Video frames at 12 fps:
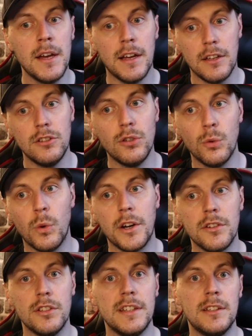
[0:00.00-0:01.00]
and know where you
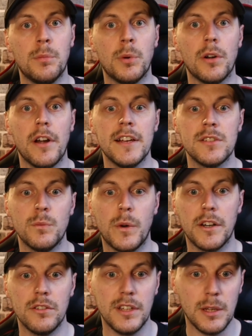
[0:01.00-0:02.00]
need to progress and where
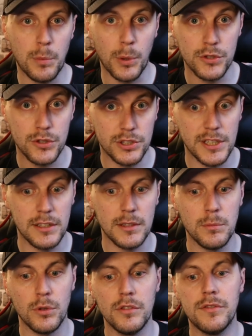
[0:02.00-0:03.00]
you need to push yourself to
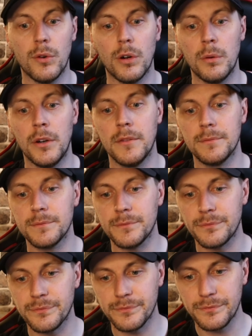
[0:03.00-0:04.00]
move forward.
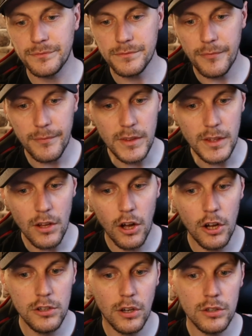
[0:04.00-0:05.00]
How
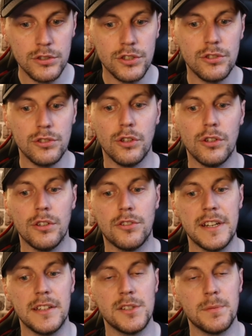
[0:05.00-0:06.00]
long should you do a
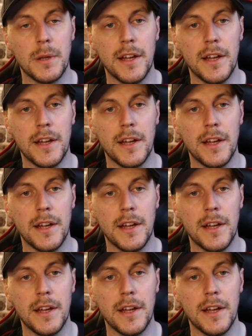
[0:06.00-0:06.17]
training split?